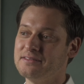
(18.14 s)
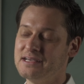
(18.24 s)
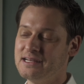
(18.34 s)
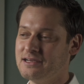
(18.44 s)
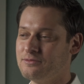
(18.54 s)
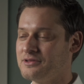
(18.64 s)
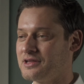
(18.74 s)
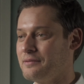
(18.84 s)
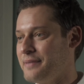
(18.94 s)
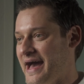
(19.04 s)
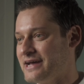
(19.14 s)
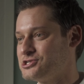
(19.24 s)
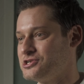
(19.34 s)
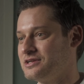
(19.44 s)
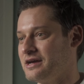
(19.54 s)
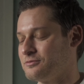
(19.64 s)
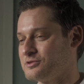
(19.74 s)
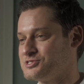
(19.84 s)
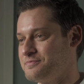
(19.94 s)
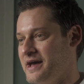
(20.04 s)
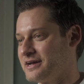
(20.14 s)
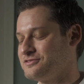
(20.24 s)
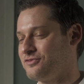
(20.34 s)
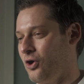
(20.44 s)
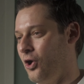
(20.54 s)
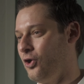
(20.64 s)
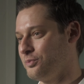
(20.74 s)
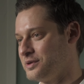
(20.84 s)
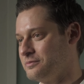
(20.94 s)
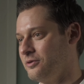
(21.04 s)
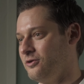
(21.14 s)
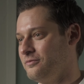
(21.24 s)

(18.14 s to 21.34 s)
leading with compassion and respect for all people.